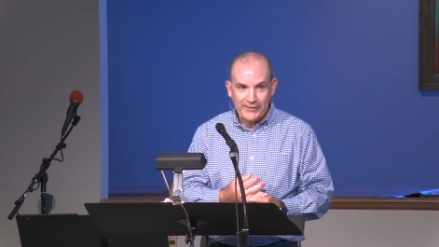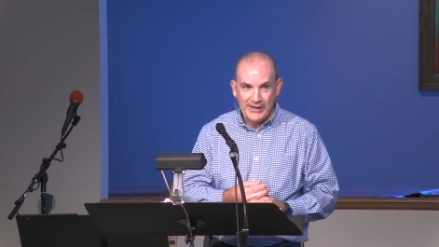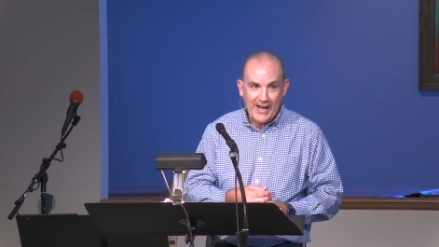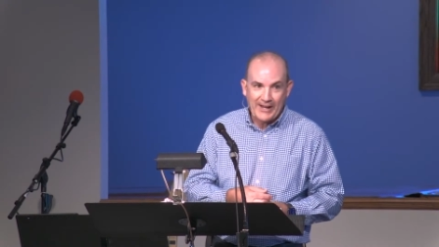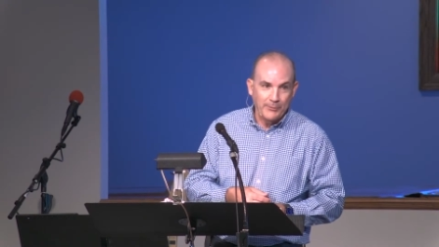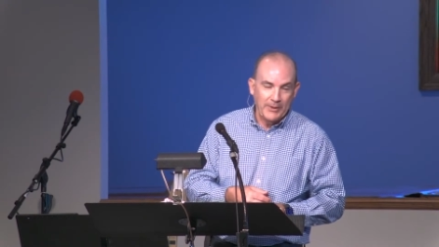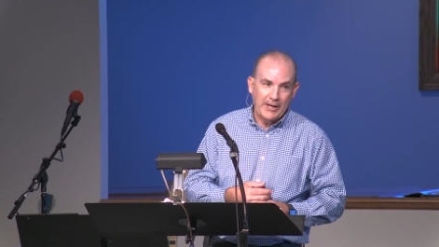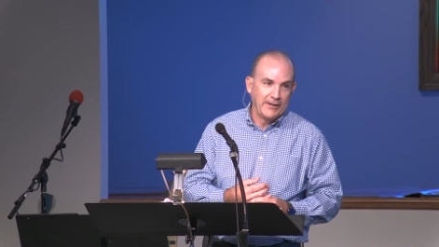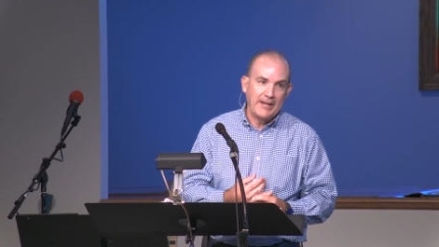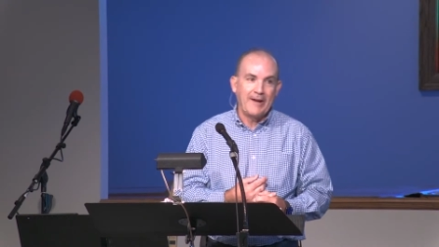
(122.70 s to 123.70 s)
Now, last week
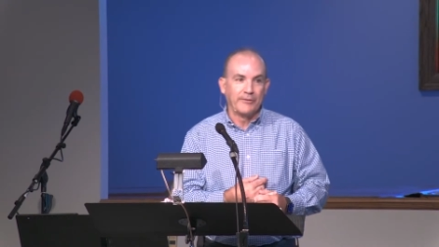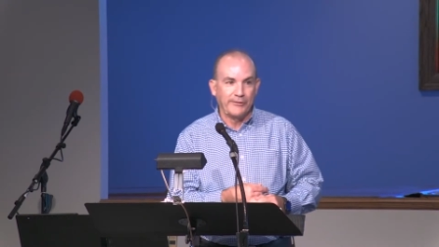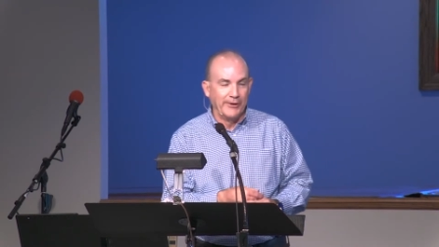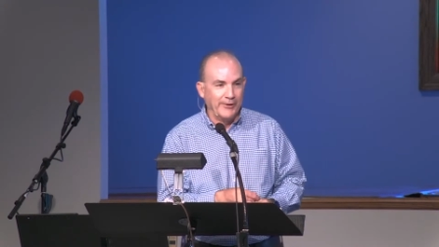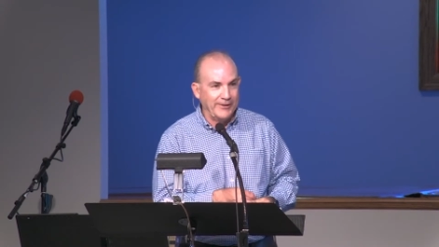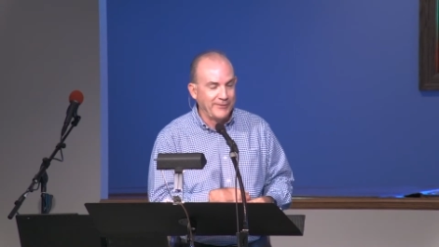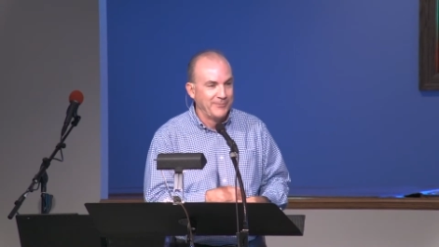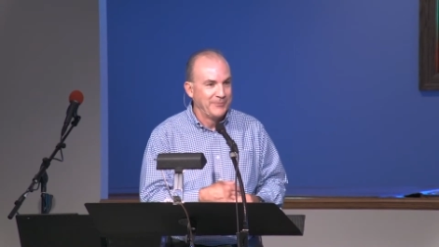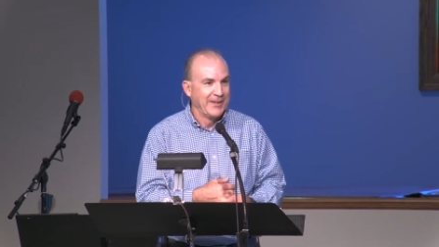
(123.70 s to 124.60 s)
I didn't have a series.